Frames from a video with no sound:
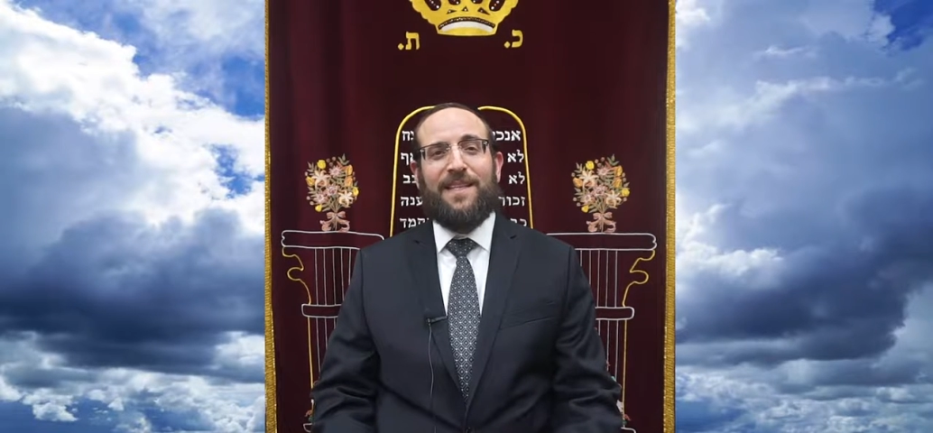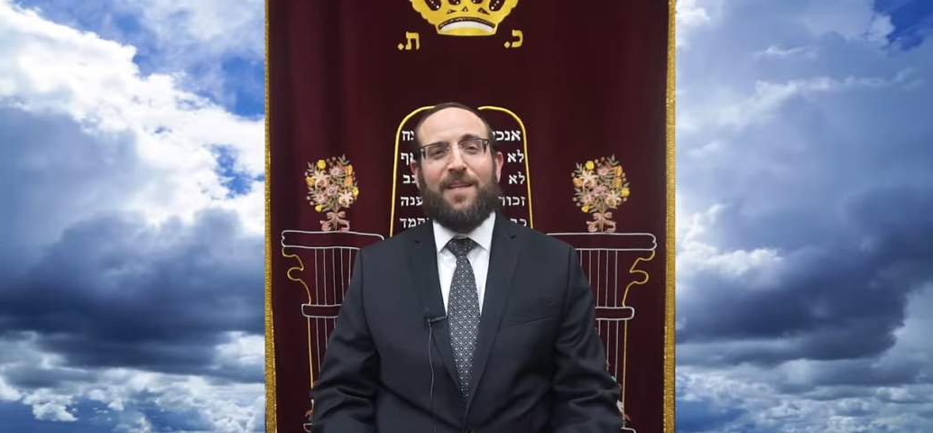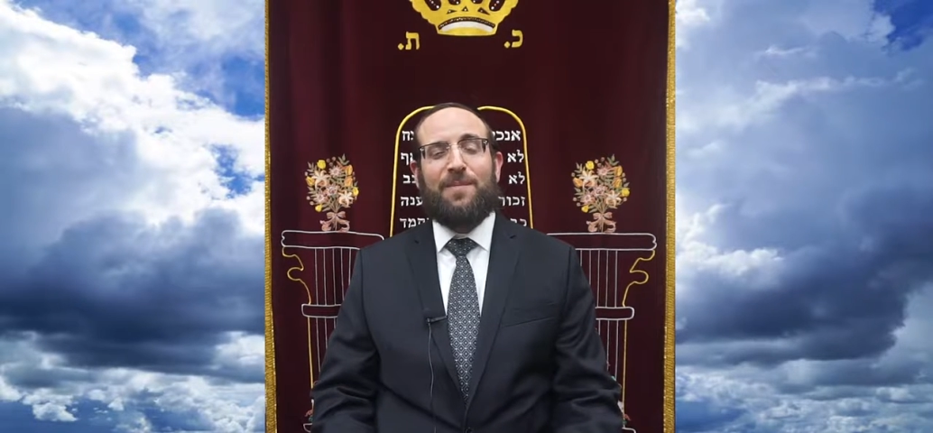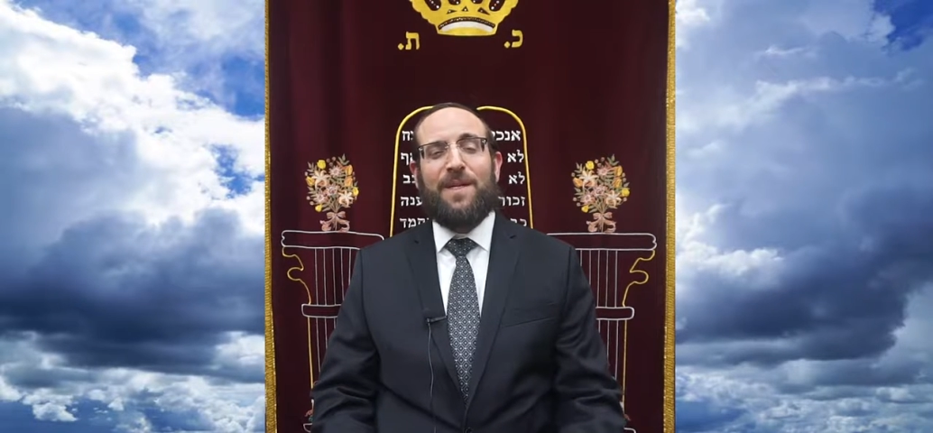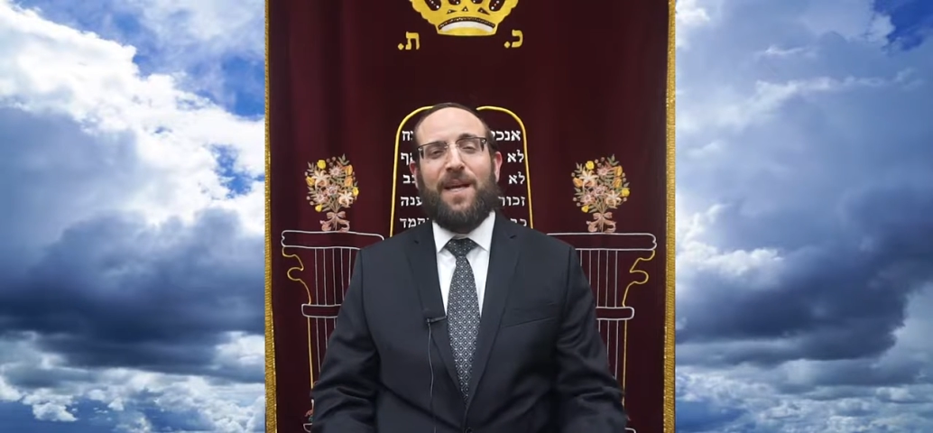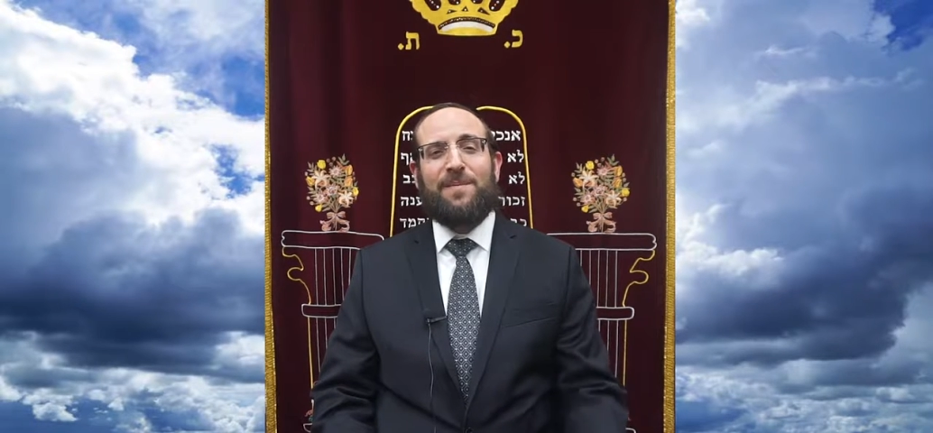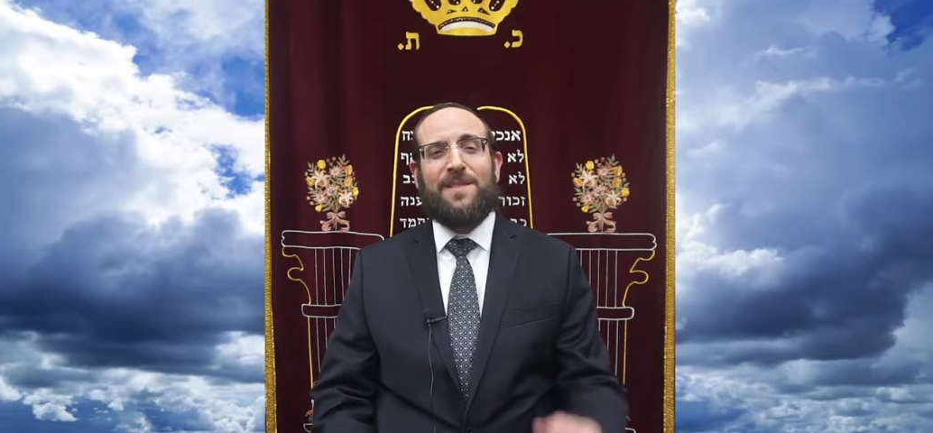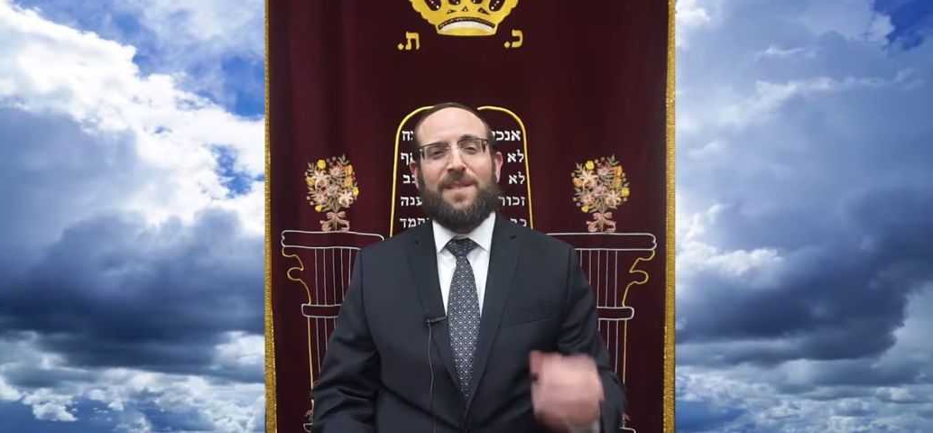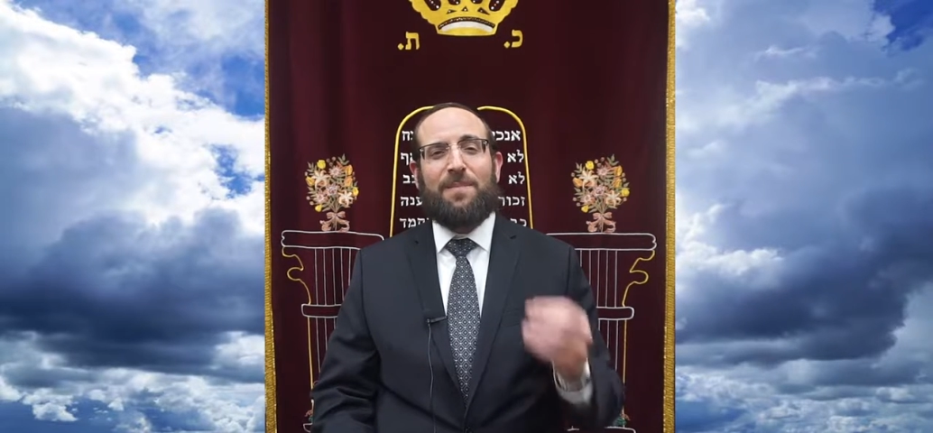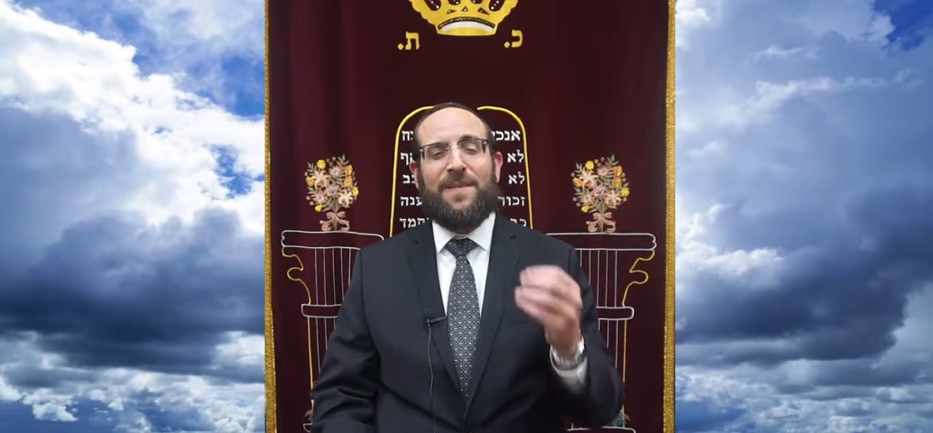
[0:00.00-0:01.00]
to become
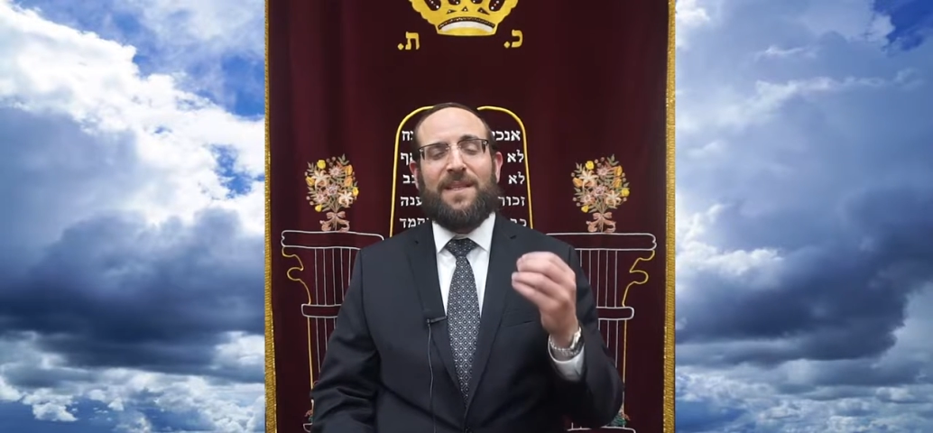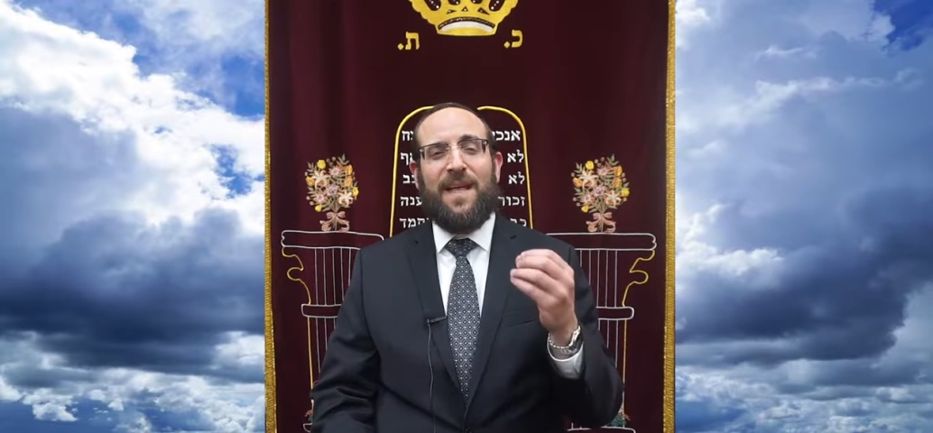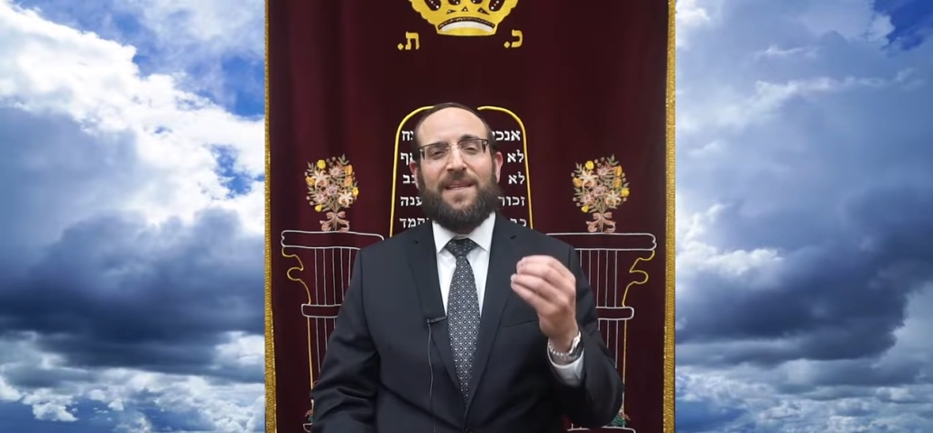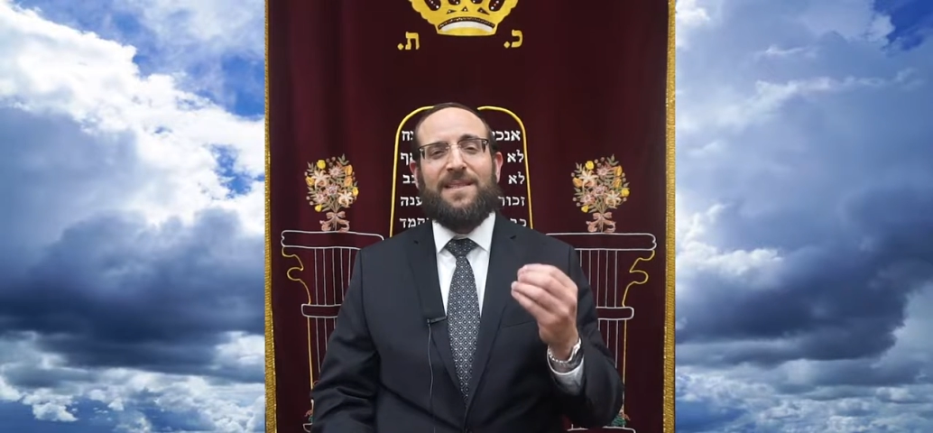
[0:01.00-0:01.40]
something that